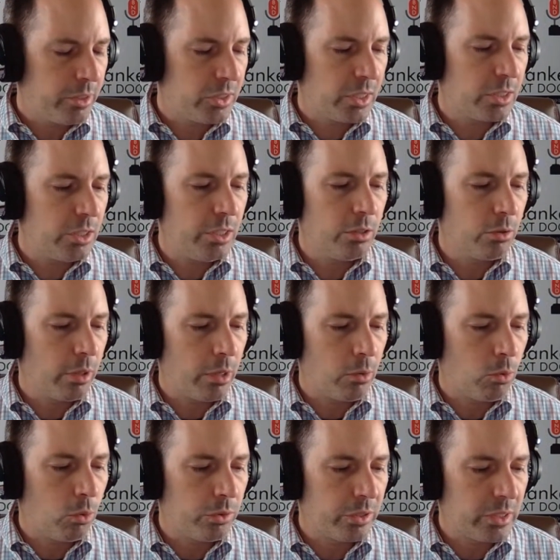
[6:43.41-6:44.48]
The 60 year
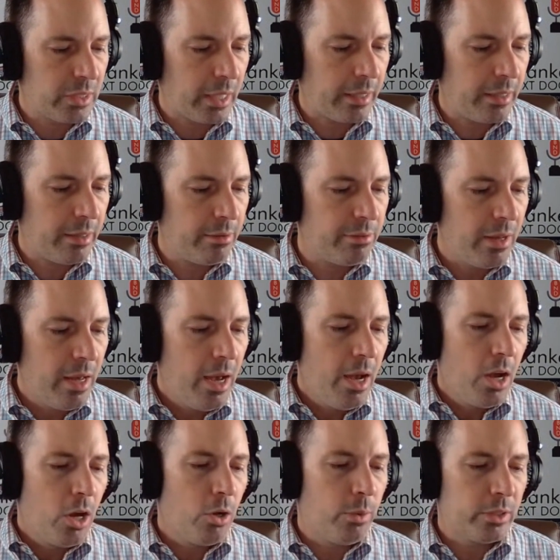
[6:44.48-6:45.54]
old executive
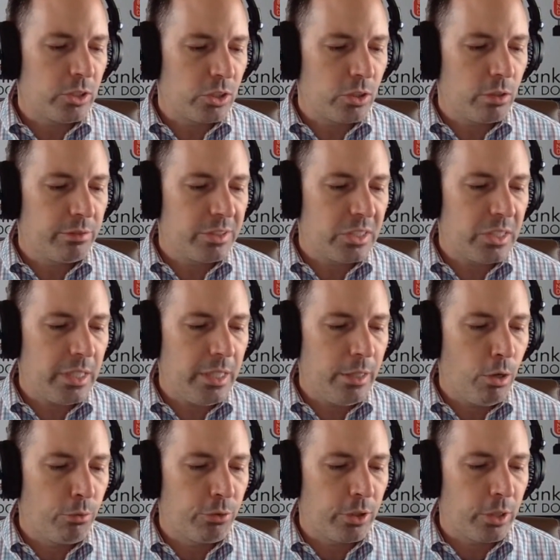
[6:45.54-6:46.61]
who has served as
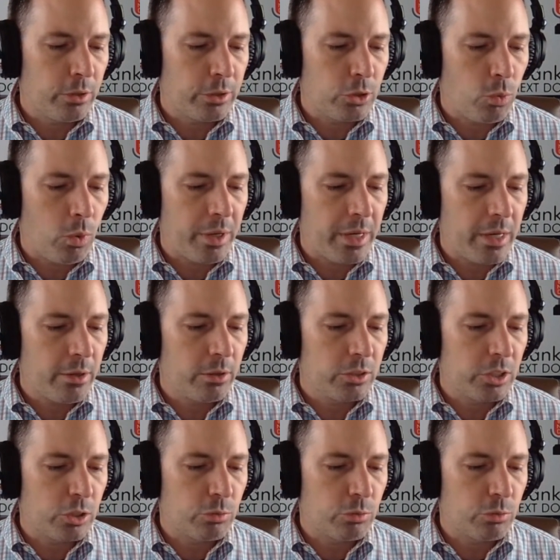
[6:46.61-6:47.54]
CEO for nearly 20 years,